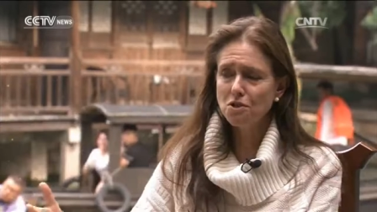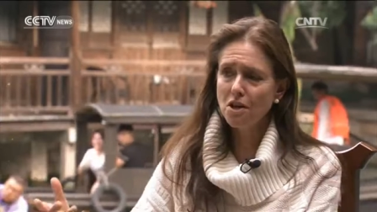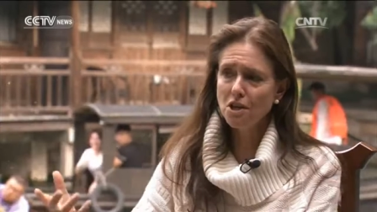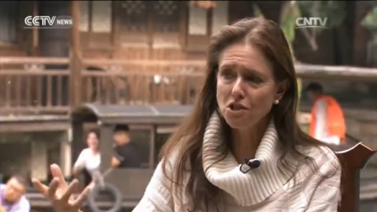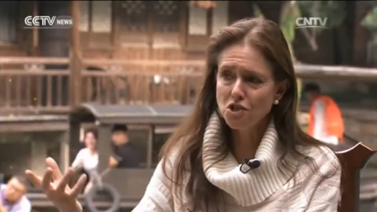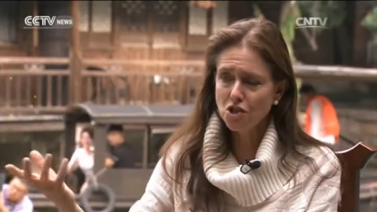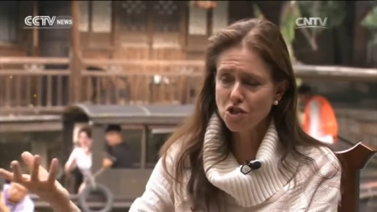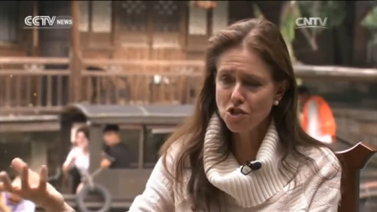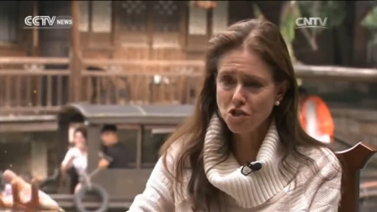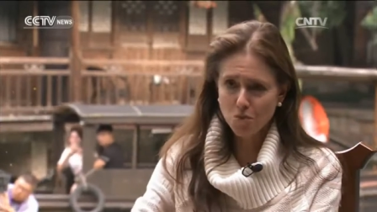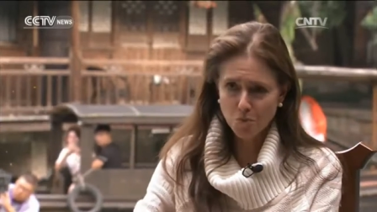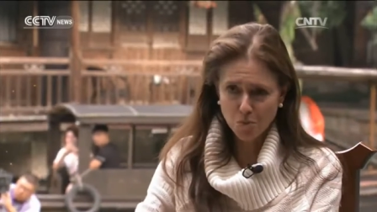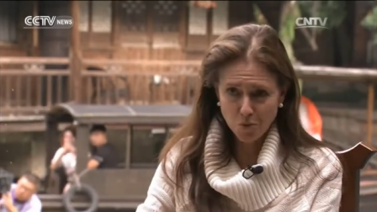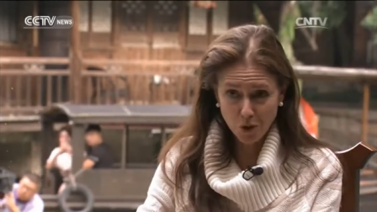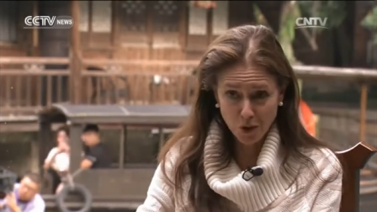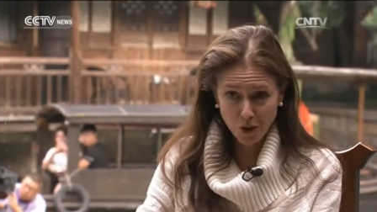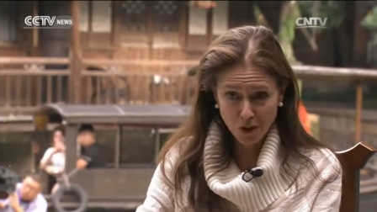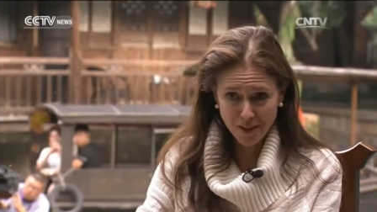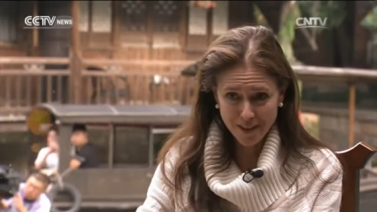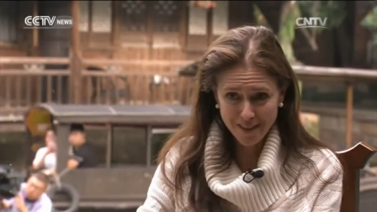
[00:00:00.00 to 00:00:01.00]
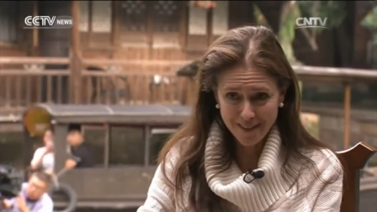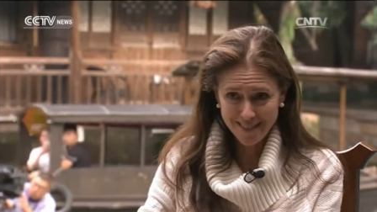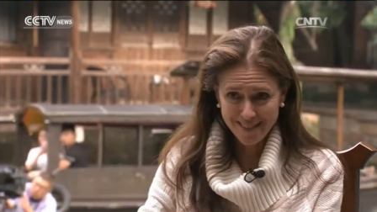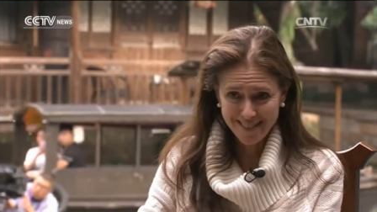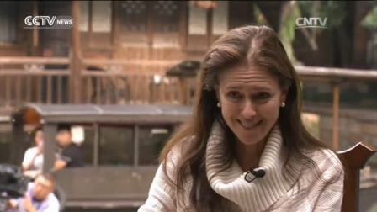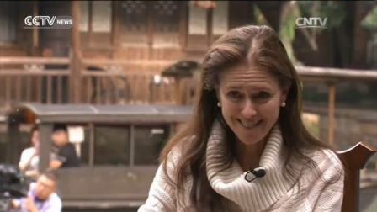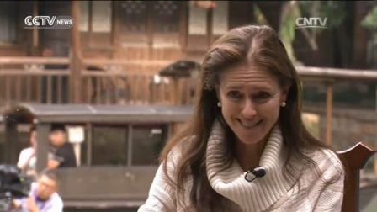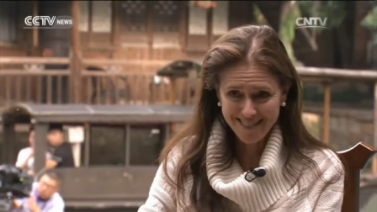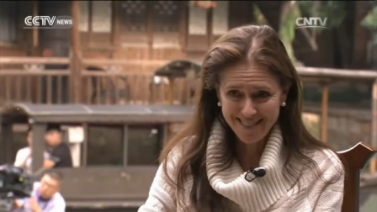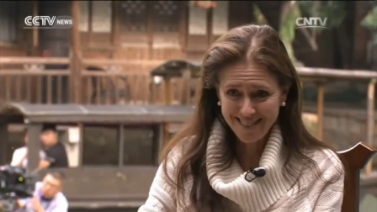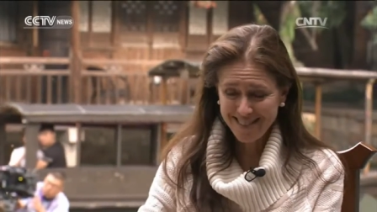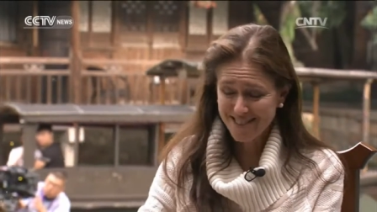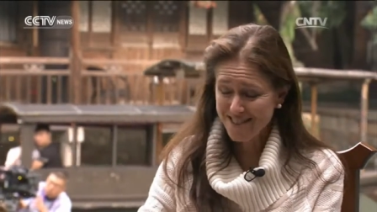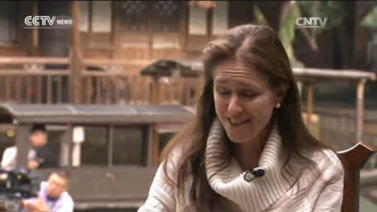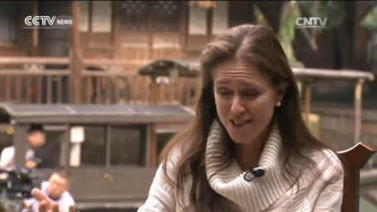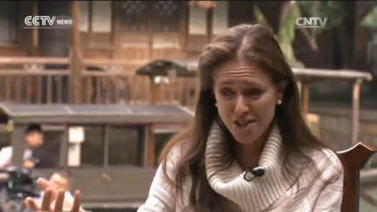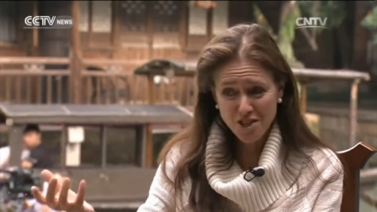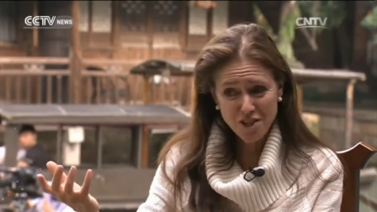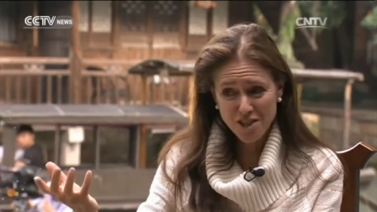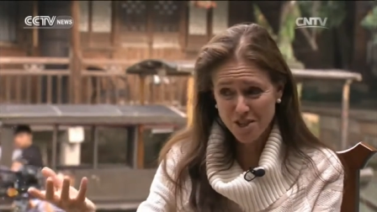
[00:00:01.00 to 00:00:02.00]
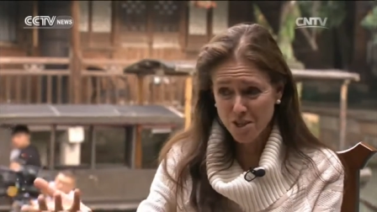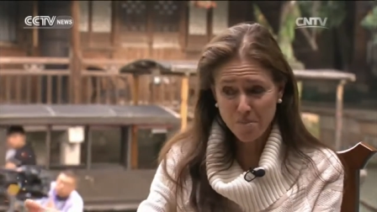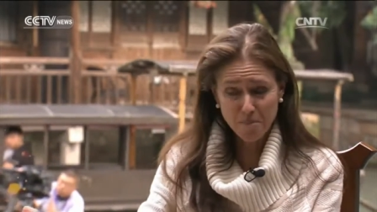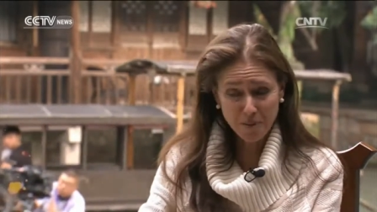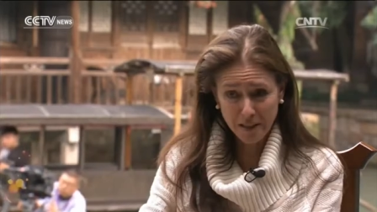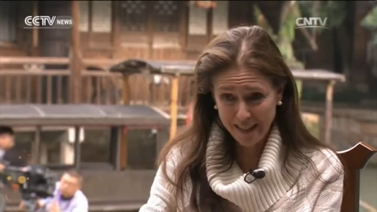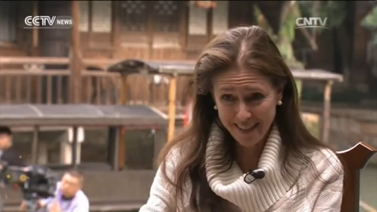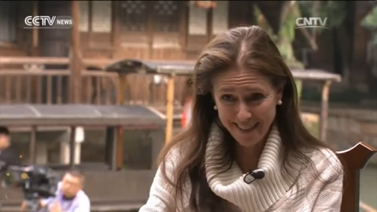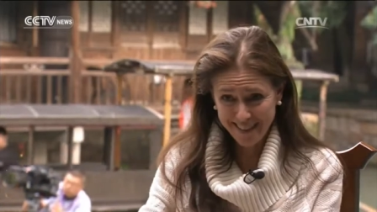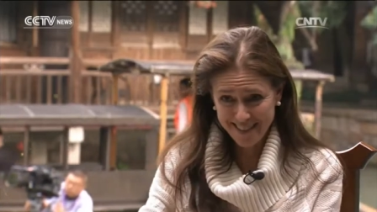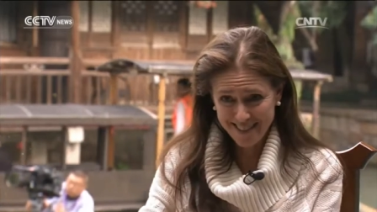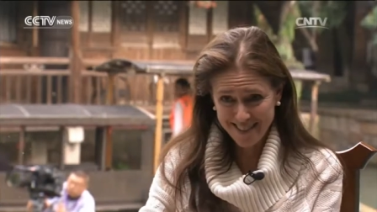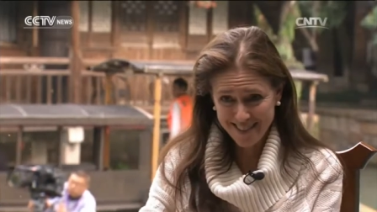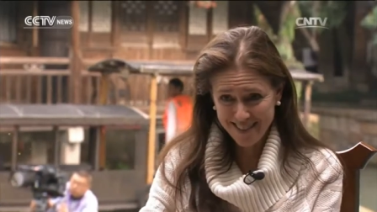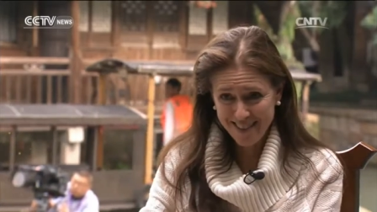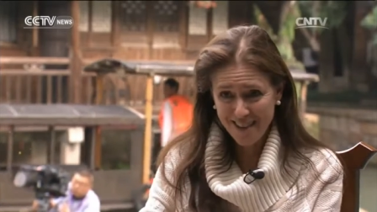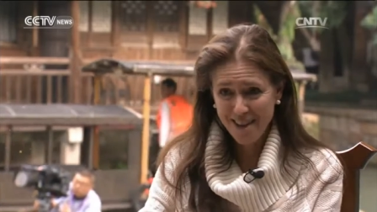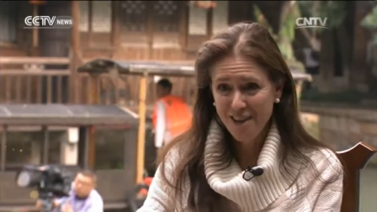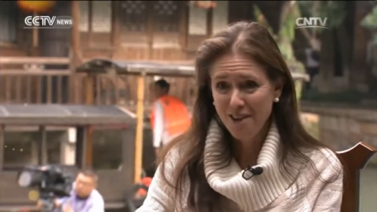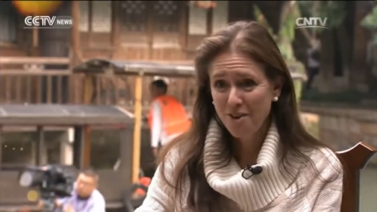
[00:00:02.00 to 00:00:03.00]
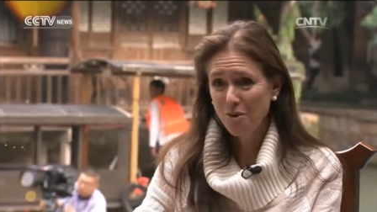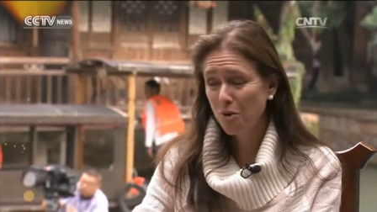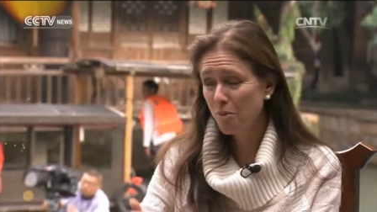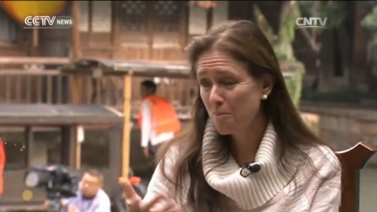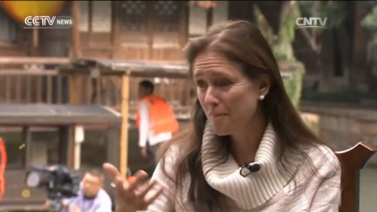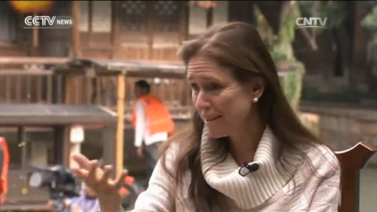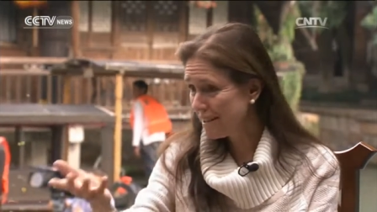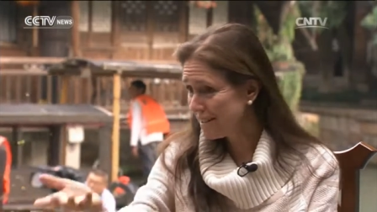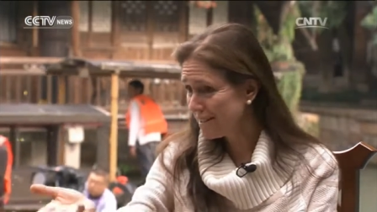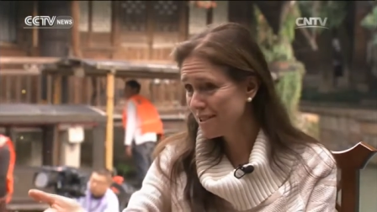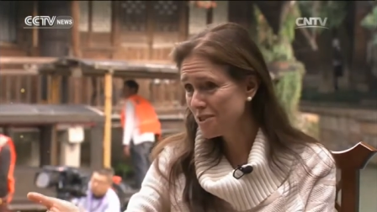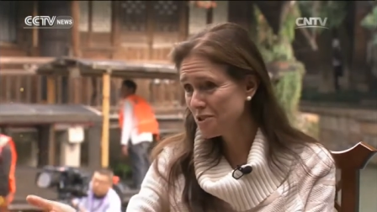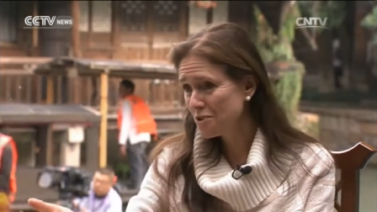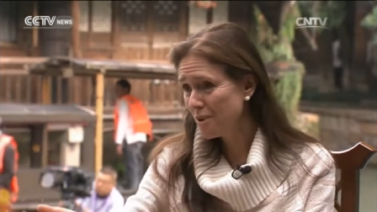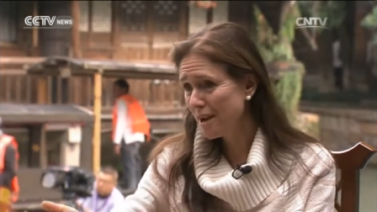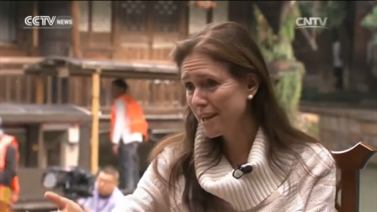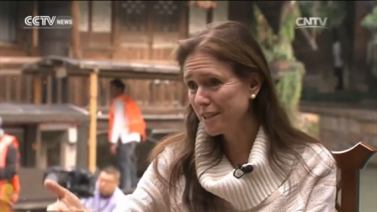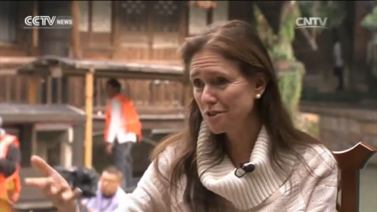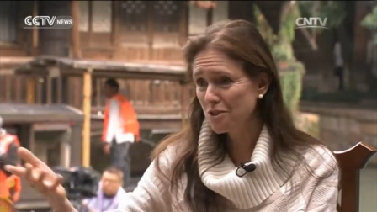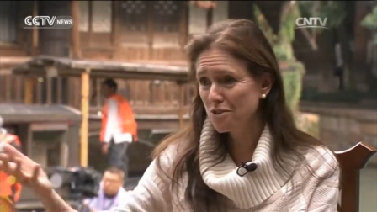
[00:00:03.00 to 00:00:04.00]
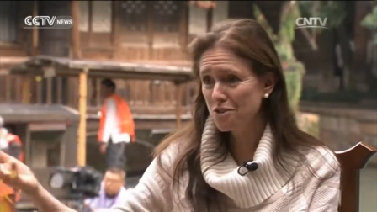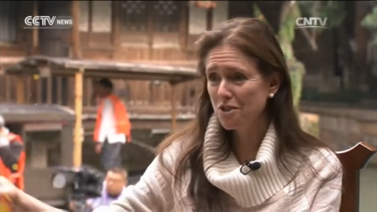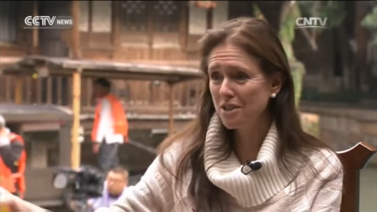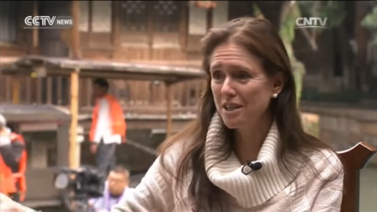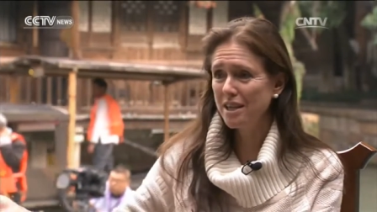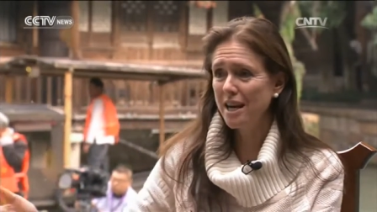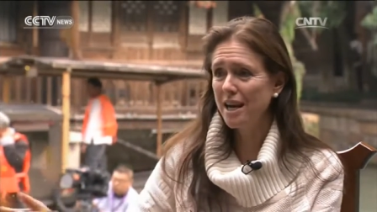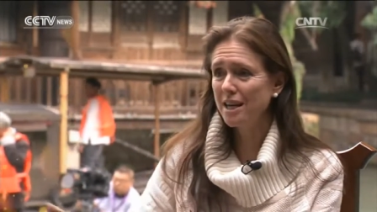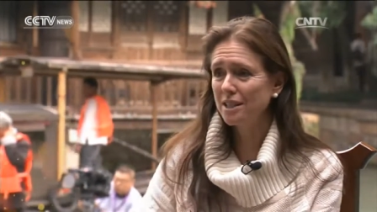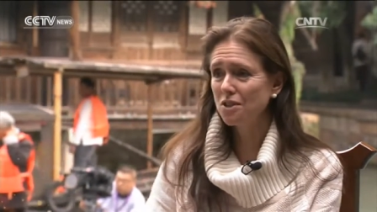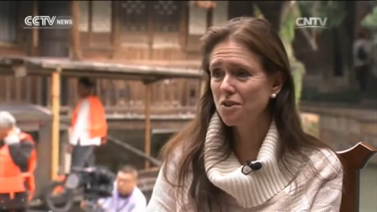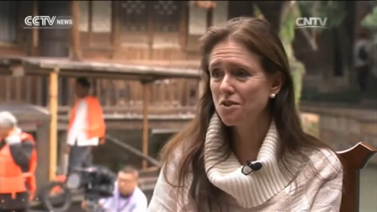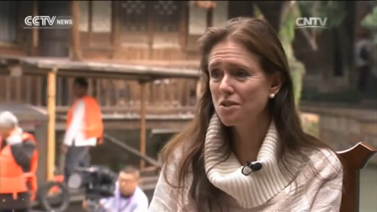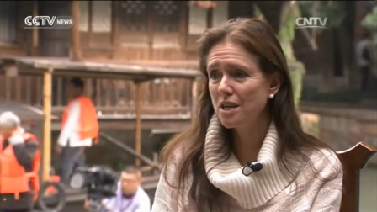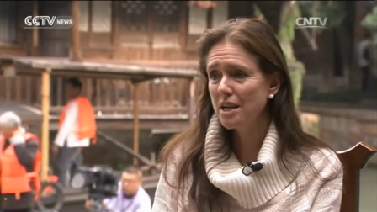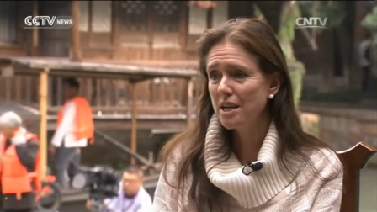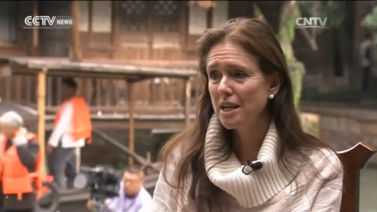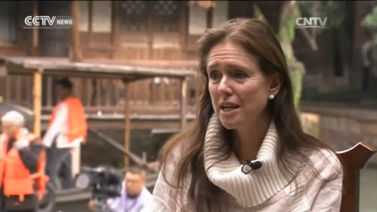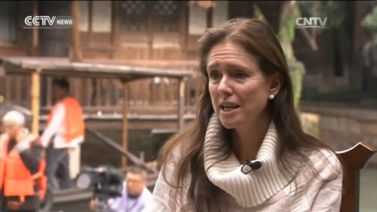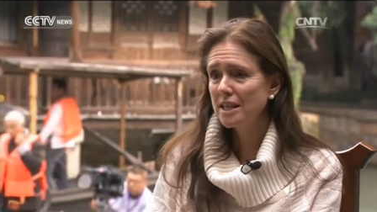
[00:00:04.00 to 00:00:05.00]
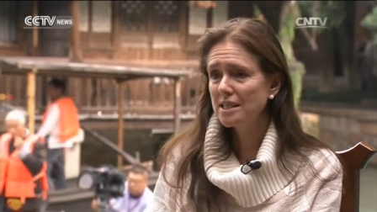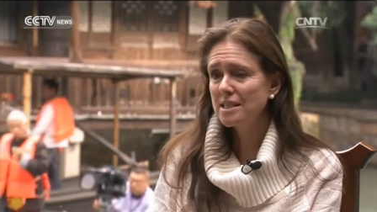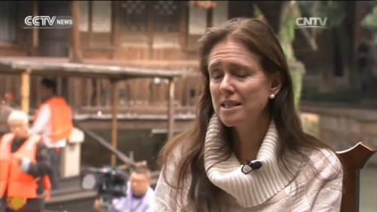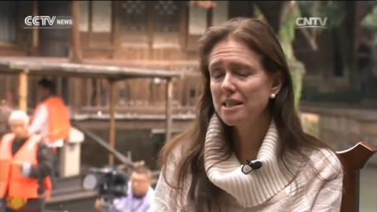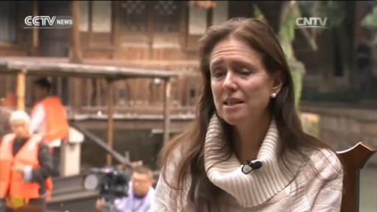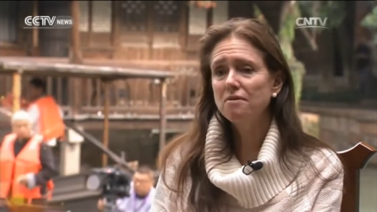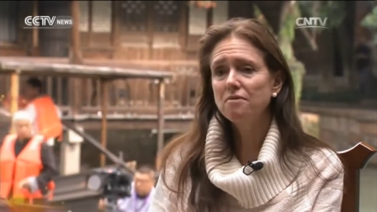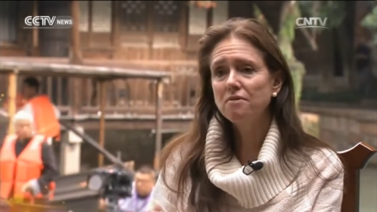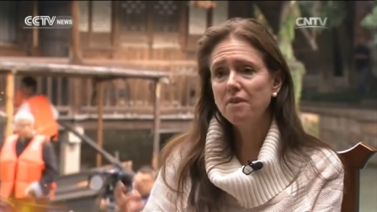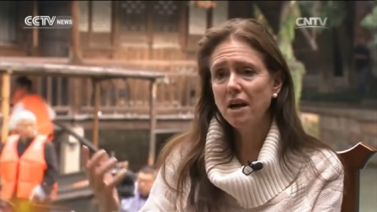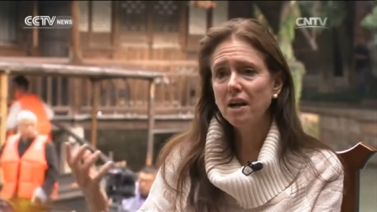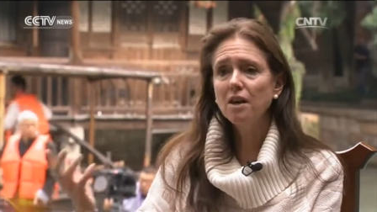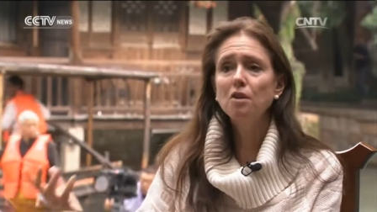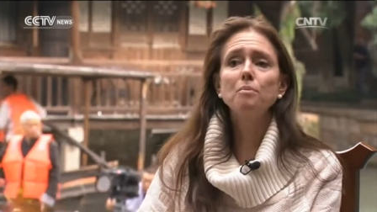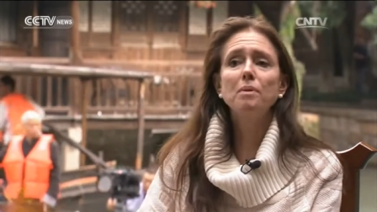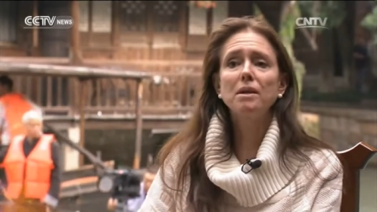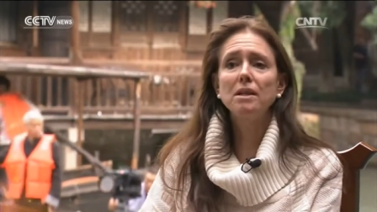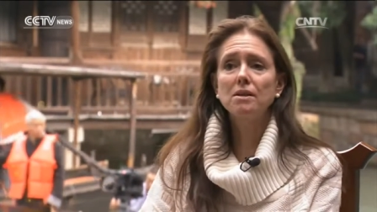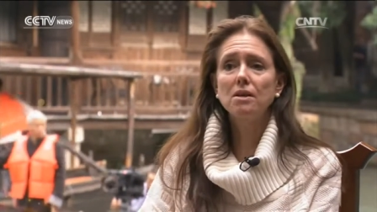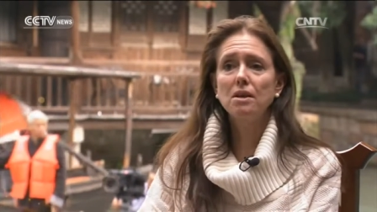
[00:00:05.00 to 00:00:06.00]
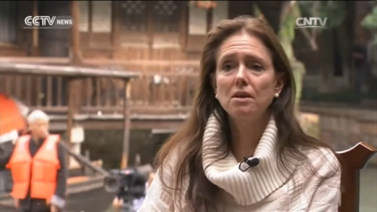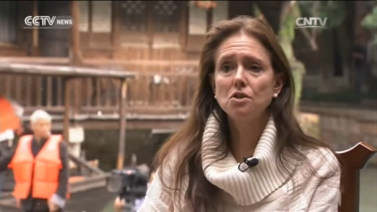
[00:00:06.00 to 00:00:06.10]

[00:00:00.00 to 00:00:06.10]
not just the work, it's not just the plays or meeting the directors or the actors, it's the environment.